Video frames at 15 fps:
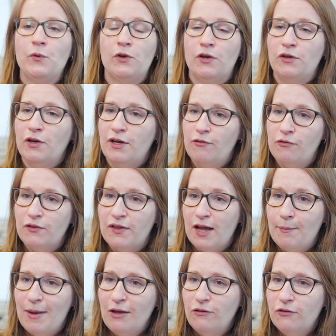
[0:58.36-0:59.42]
what are the different
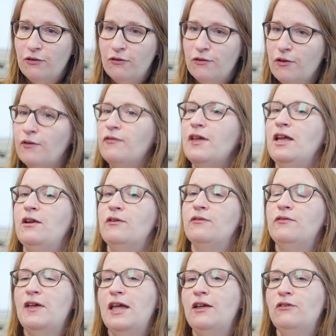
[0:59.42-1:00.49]
dimensions of
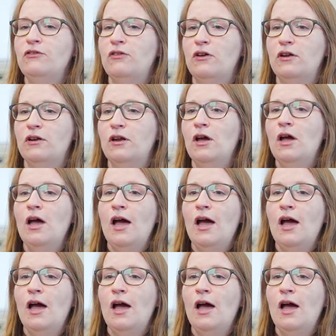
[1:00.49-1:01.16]
innovation?